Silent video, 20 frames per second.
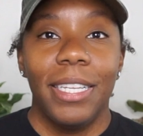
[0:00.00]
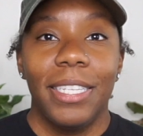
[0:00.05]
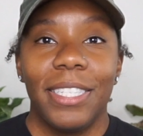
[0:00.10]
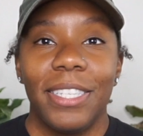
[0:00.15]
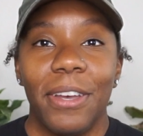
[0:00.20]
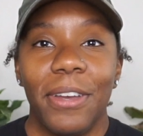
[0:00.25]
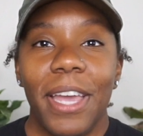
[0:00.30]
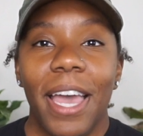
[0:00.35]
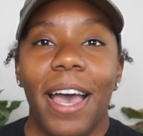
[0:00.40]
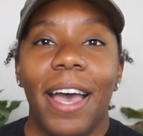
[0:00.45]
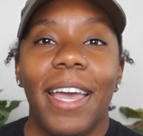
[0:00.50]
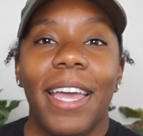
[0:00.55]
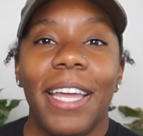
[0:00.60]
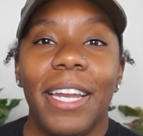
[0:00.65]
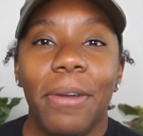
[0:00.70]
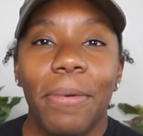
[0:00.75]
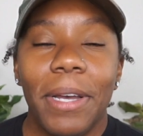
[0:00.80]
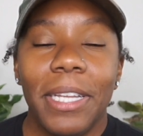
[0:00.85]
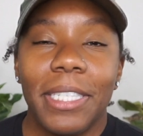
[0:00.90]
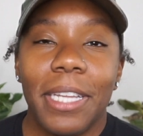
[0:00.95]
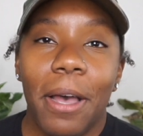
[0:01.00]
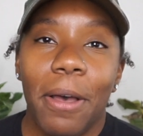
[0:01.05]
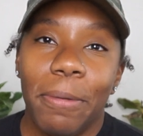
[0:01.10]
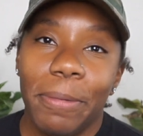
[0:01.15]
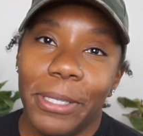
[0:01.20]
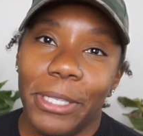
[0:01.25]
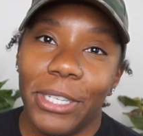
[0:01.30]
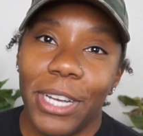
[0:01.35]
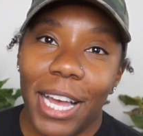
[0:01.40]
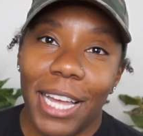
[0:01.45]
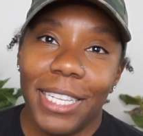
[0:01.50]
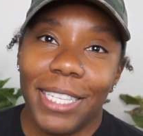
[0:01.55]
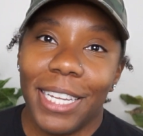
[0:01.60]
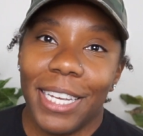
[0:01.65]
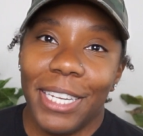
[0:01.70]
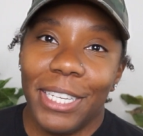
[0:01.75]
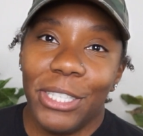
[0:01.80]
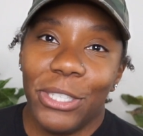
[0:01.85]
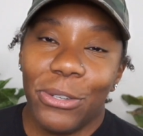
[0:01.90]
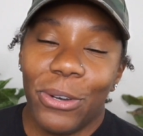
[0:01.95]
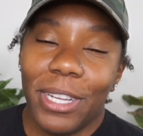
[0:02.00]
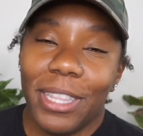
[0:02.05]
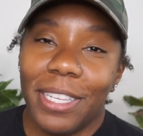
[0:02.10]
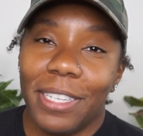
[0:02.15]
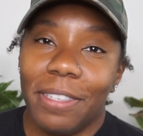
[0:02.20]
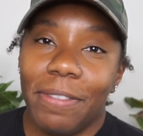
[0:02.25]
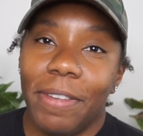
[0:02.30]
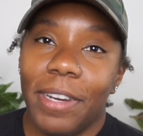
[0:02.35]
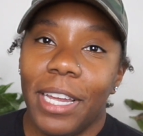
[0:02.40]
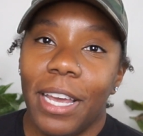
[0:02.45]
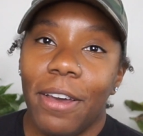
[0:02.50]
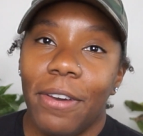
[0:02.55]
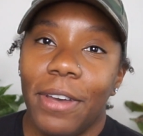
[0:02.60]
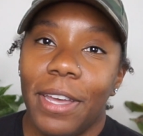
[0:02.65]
So yeah, anyways, I hope you guys enjoyed this video.